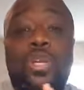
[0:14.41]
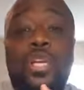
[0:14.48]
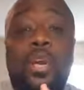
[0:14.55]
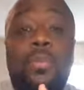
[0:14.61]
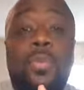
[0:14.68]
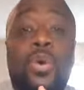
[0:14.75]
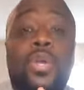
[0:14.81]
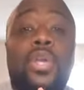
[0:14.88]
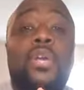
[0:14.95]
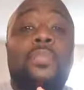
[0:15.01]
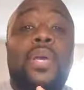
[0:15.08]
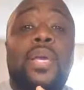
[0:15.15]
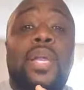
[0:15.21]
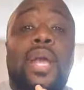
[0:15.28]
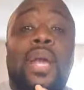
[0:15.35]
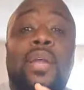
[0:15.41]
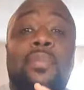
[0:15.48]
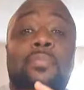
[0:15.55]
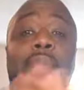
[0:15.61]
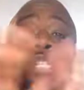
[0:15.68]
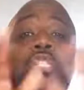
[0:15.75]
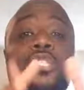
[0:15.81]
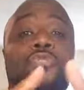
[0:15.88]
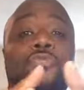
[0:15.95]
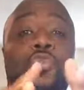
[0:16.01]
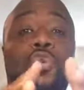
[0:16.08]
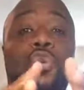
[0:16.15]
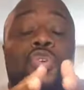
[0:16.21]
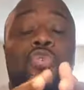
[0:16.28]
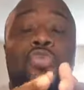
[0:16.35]
to come on here, man. I got a message
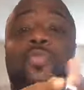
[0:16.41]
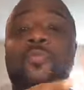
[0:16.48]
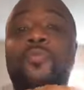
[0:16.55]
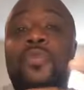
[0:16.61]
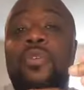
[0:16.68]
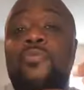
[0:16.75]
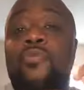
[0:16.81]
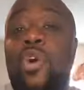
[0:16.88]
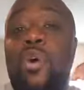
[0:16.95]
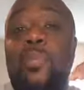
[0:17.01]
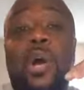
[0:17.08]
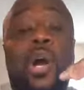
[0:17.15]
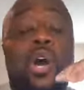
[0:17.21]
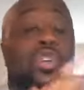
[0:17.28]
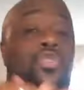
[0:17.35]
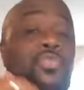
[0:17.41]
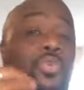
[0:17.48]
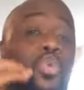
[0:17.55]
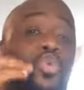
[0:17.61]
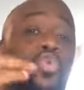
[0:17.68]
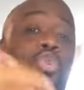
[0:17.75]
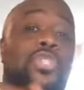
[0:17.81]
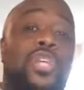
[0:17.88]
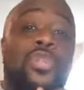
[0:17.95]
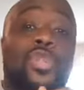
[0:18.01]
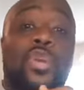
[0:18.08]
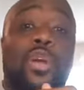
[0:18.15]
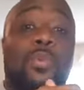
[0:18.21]
for you, for all my entrepreneurs out there.